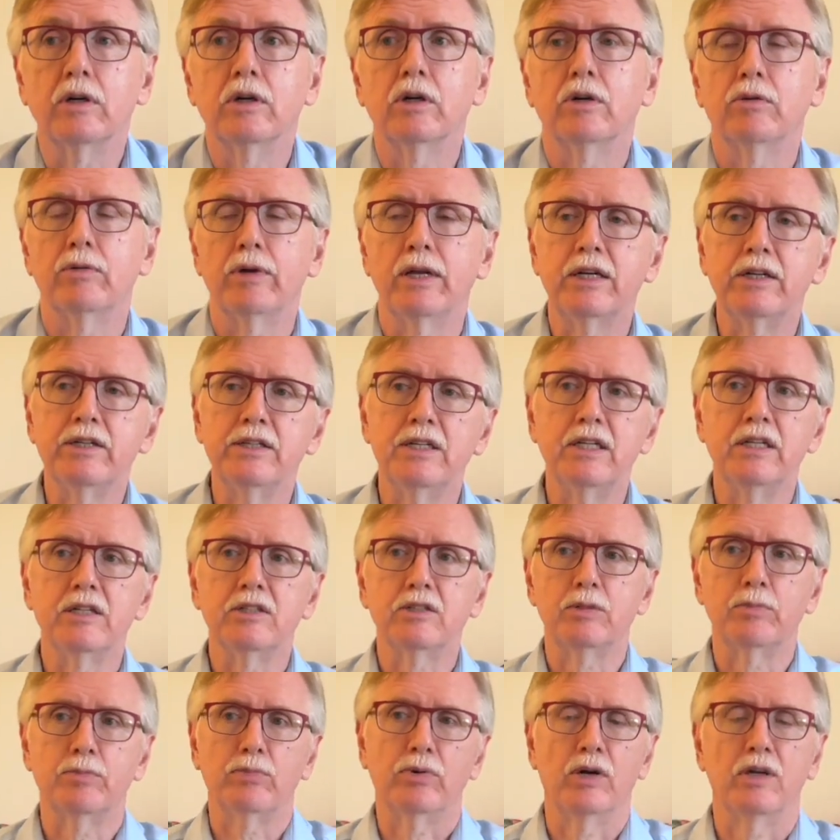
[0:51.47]
Heredity
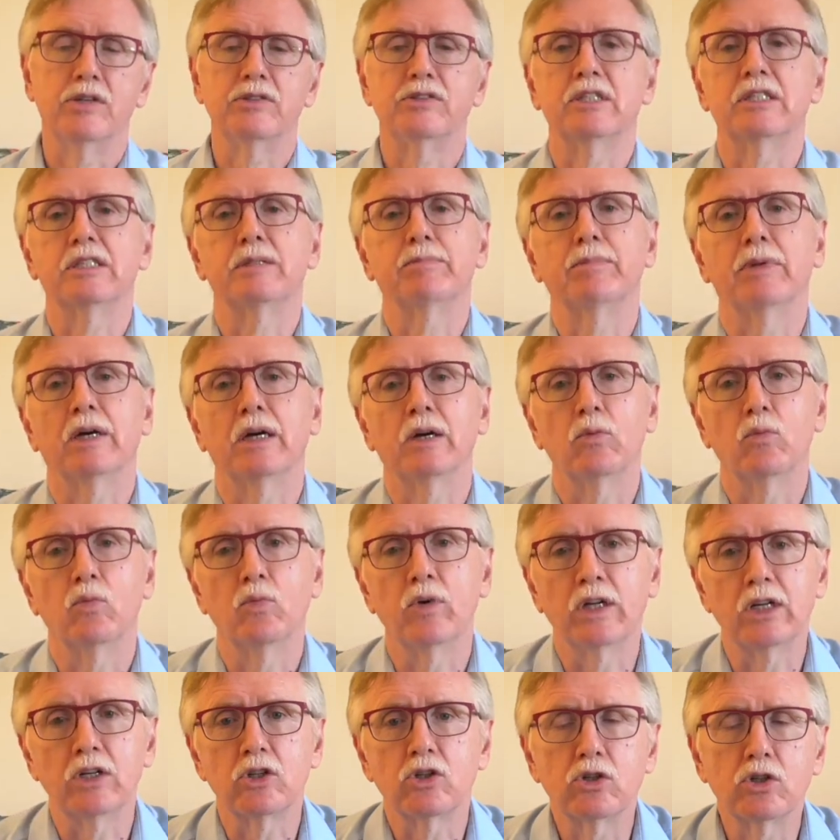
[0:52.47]
is the process by
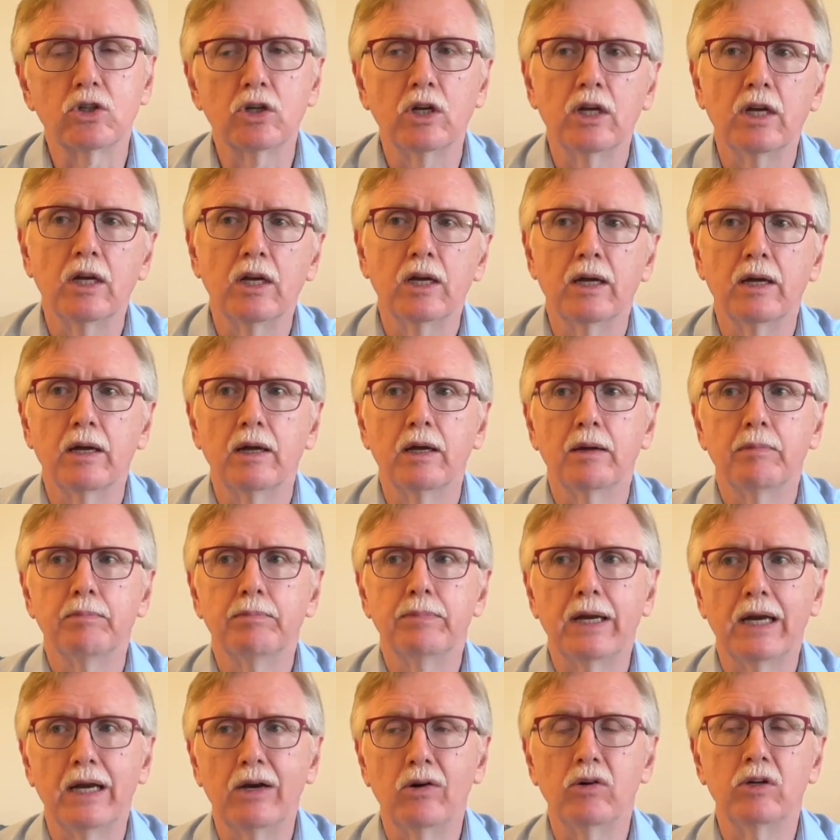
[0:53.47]
which
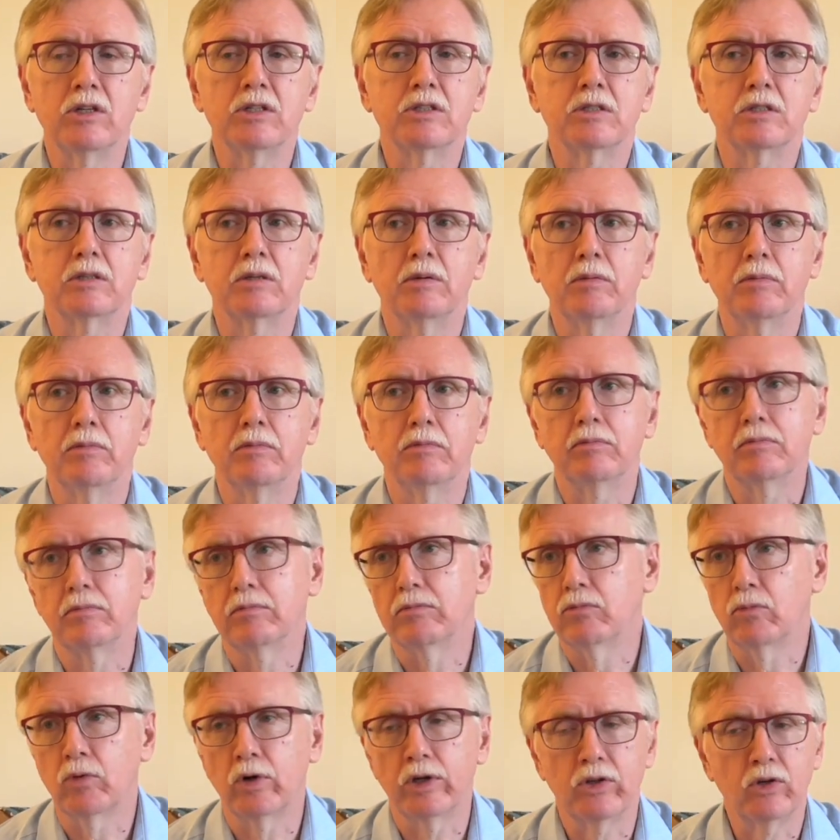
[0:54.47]
parents,
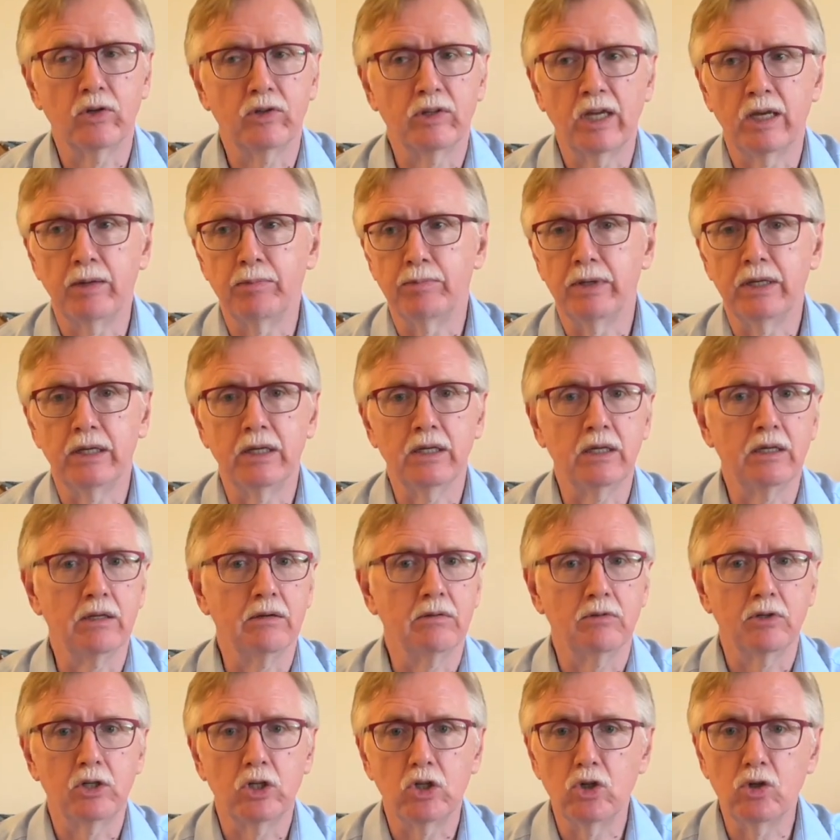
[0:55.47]
whether they
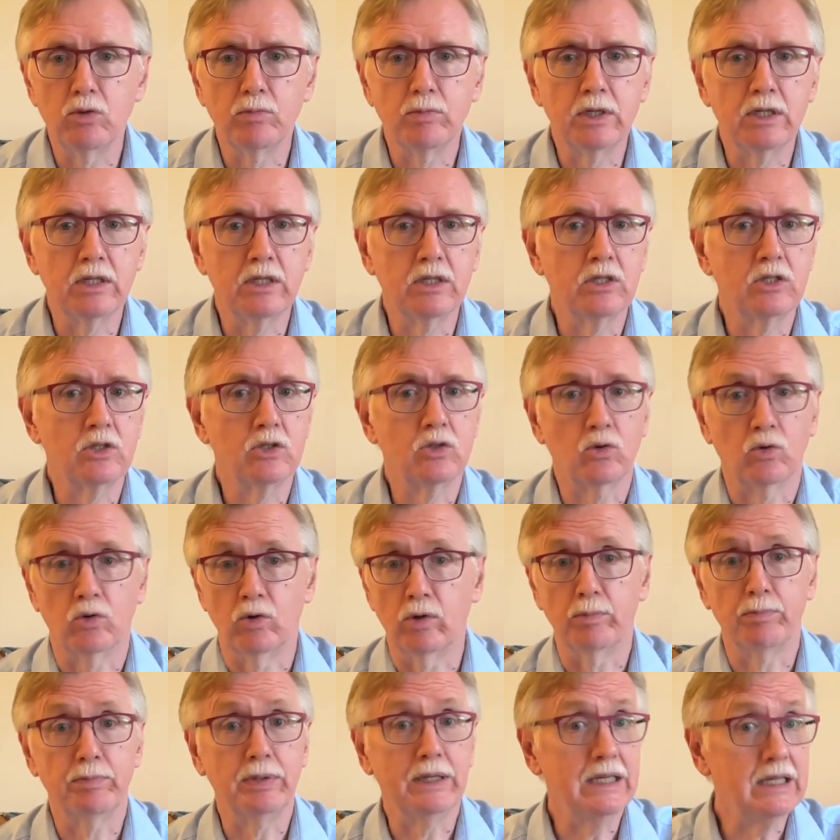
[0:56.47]
be humans
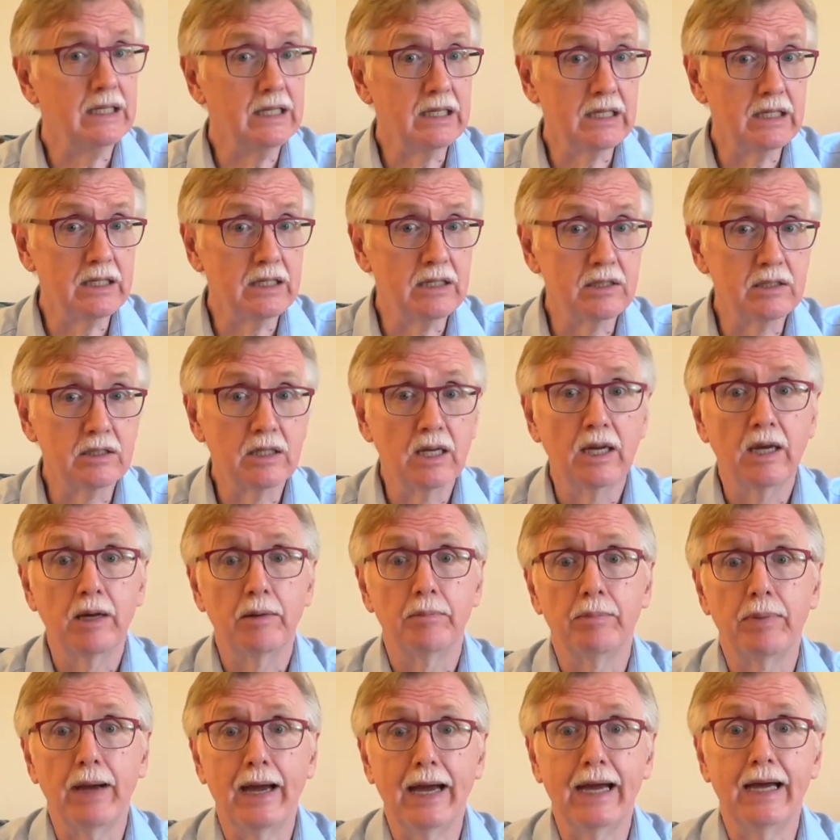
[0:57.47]
or peas,
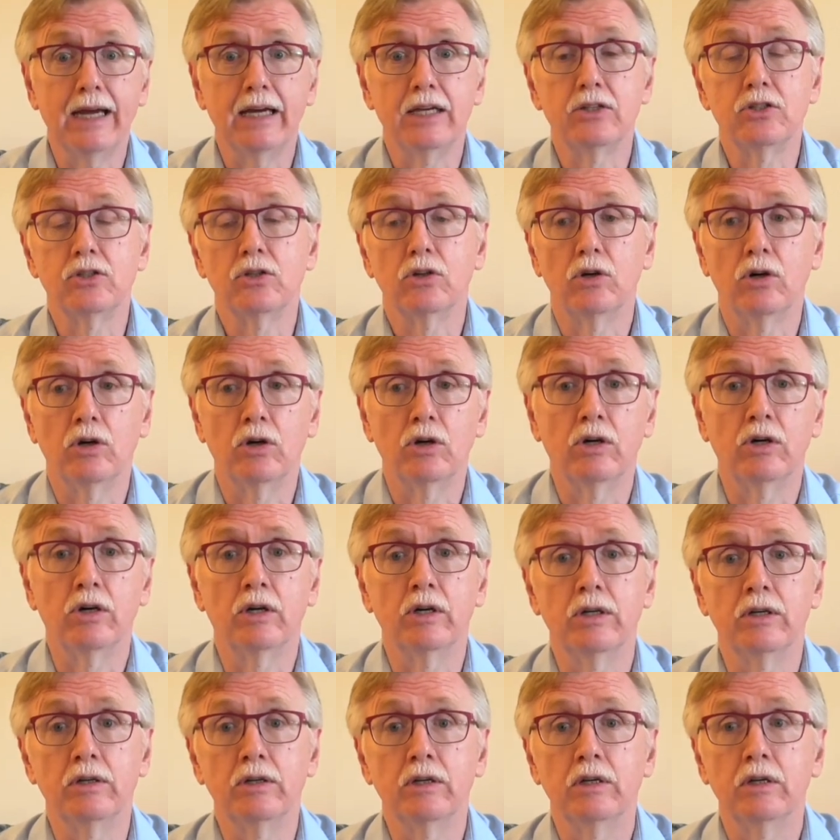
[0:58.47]
pass
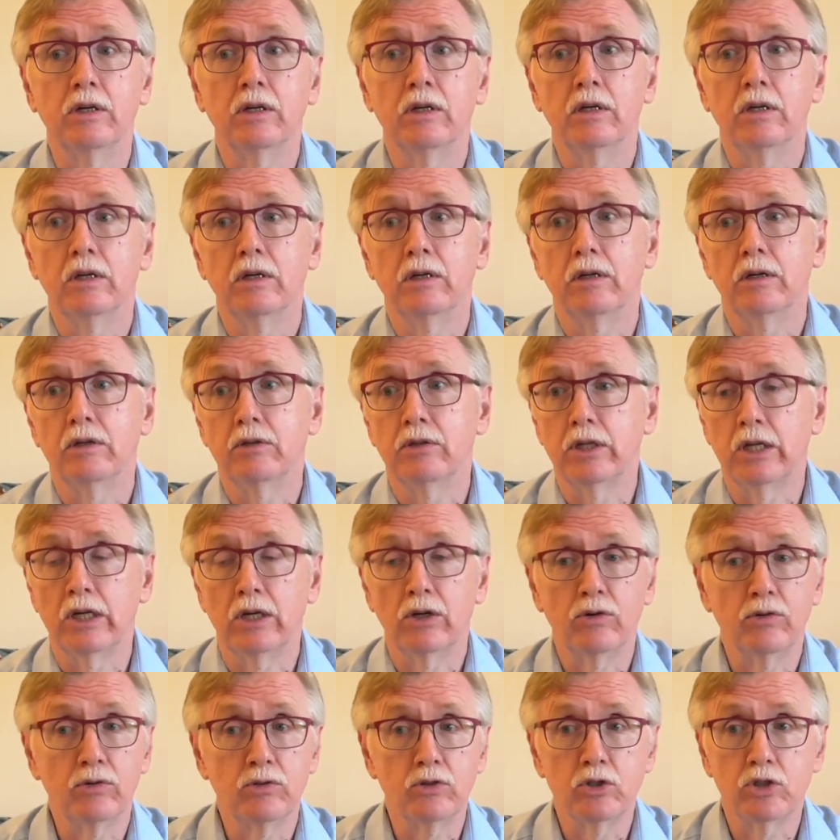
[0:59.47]
on
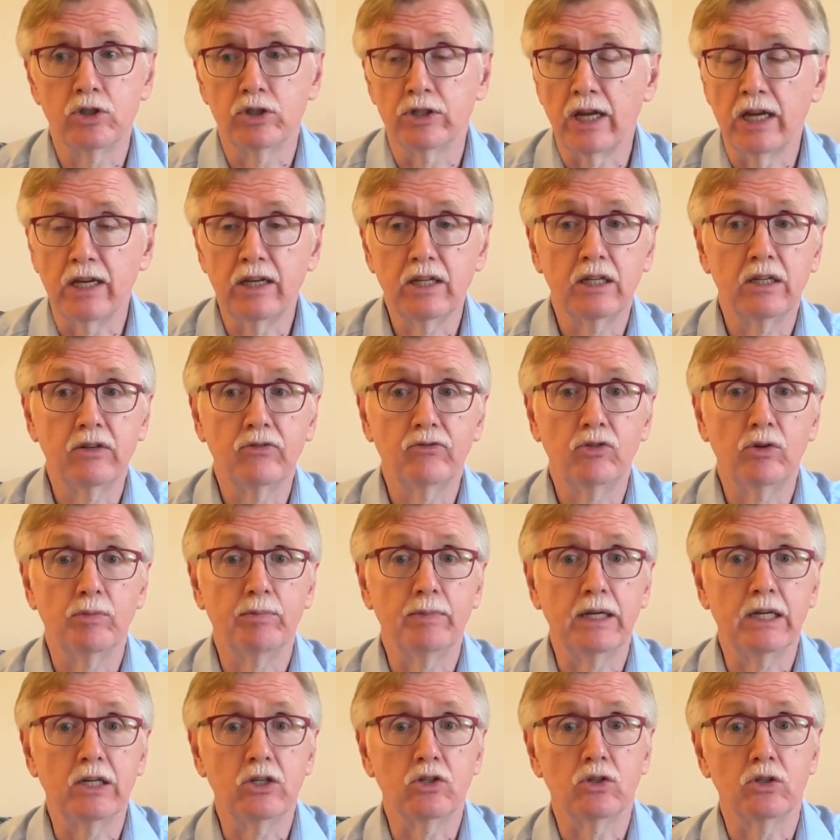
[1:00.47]
their genetic
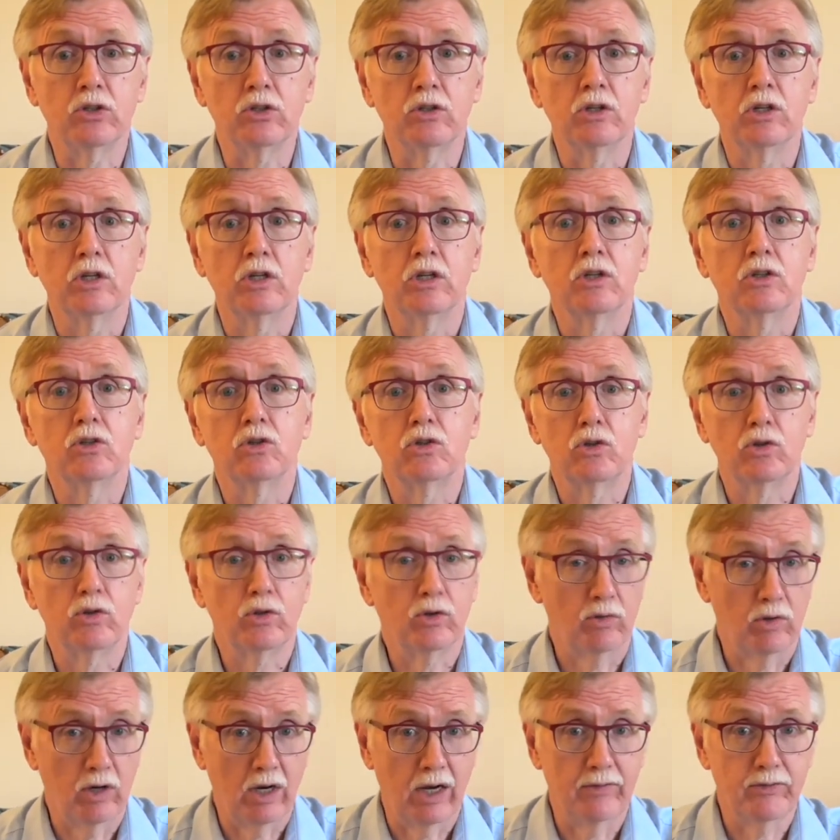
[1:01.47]
information to
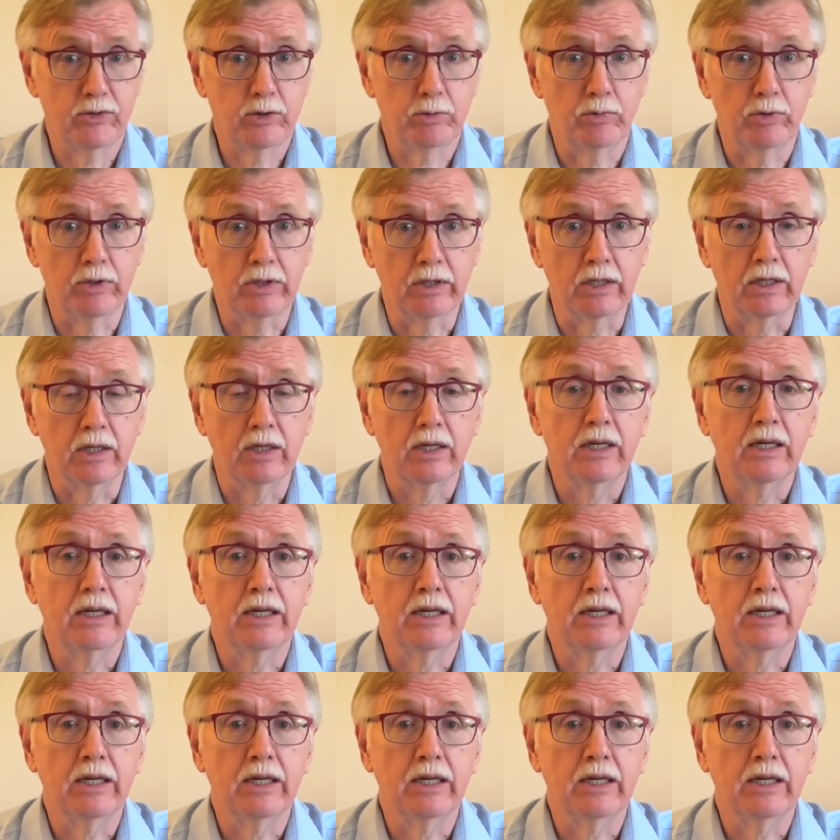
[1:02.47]
their offspring.